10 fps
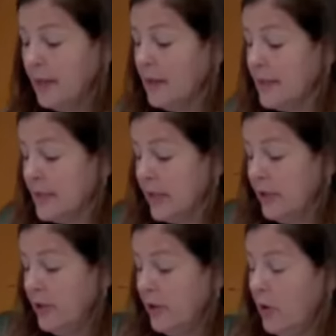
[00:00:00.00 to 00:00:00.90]

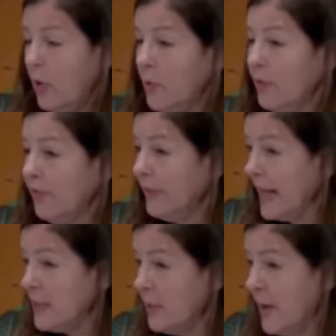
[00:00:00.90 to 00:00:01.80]
considered, or
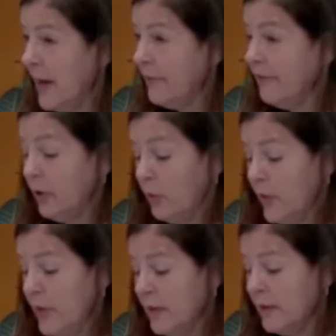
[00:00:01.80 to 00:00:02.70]
reflected upon for a
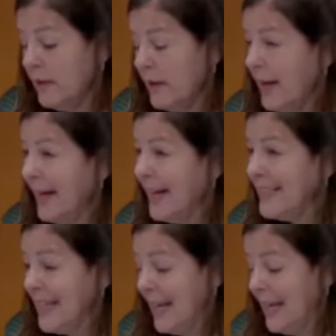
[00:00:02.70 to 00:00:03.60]
week, a
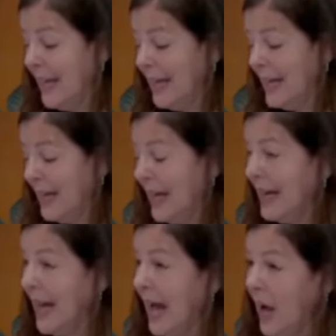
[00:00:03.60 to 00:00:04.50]
day,
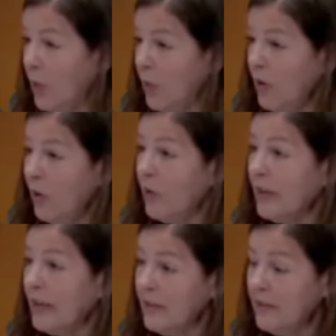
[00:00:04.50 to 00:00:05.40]
an hour, or
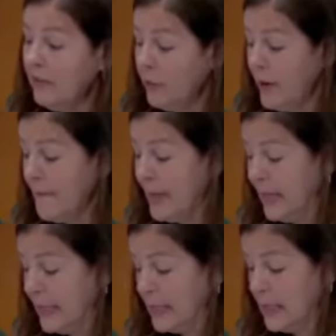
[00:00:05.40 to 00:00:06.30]
even for a
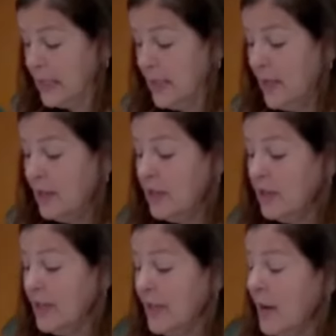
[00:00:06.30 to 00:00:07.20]
minute. There
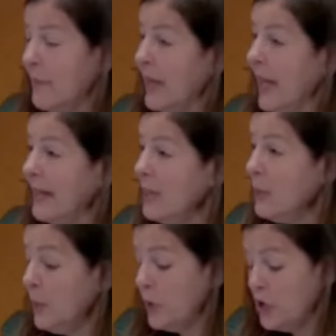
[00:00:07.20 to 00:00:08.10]
need not be any
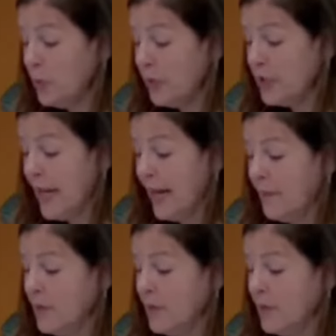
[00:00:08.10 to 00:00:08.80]
appreciable time